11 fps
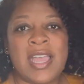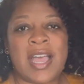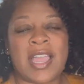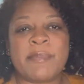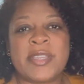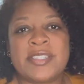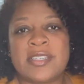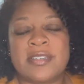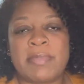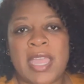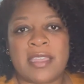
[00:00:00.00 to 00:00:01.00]
I
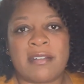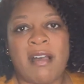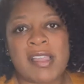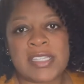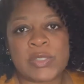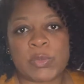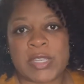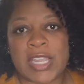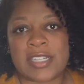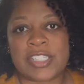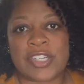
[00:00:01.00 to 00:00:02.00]
mentioned back in August when we
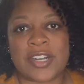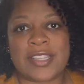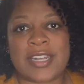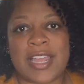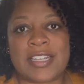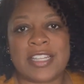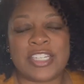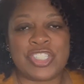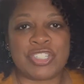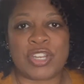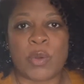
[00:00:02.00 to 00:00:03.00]
got started that I'd let
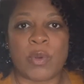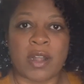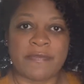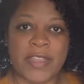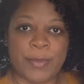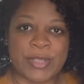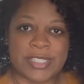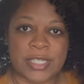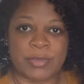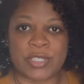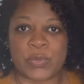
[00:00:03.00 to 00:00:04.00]
you know what our family
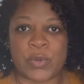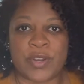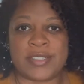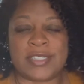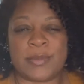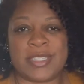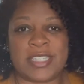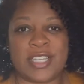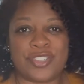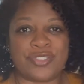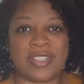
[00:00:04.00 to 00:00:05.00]
subjects were and some of these
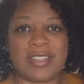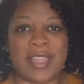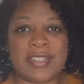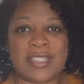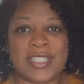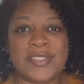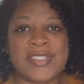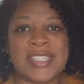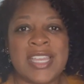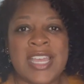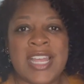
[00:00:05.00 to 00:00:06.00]
extra electives
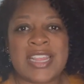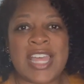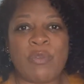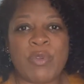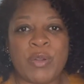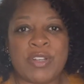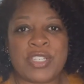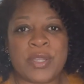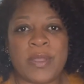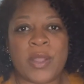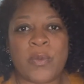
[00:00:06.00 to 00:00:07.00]
that we were
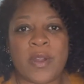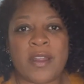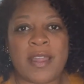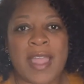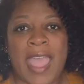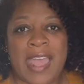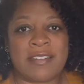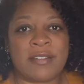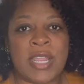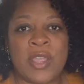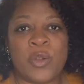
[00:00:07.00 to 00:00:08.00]
doing where I
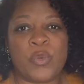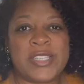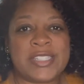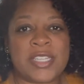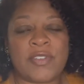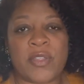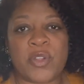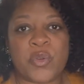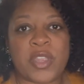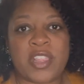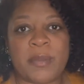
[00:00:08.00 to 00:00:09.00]
hadn't received all the
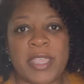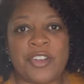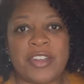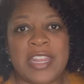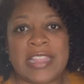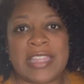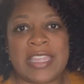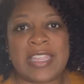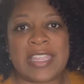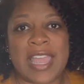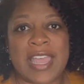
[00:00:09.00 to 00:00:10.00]
curriculum in or anything
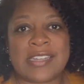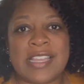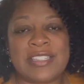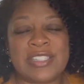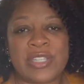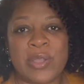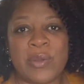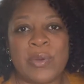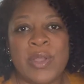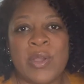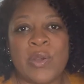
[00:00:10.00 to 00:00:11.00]
yet. And so
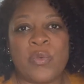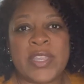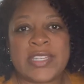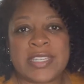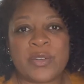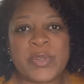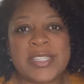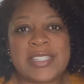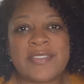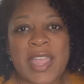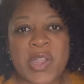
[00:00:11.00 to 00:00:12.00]
we did
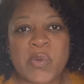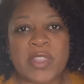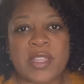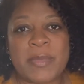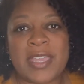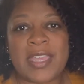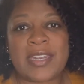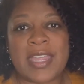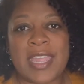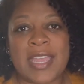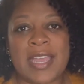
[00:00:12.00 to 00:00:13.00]
receive that curriculum in,
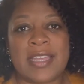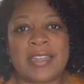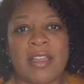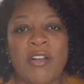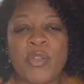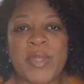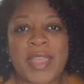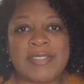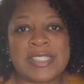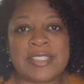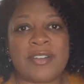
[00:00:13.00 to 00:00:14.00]
and although we haven't
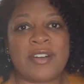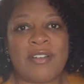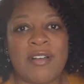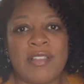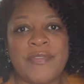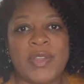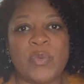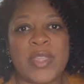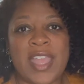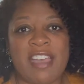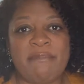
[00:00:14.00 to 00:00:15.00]
started all of it, we
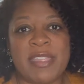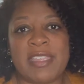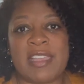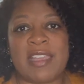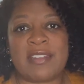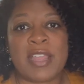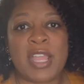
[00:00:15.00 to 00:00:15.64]
have begun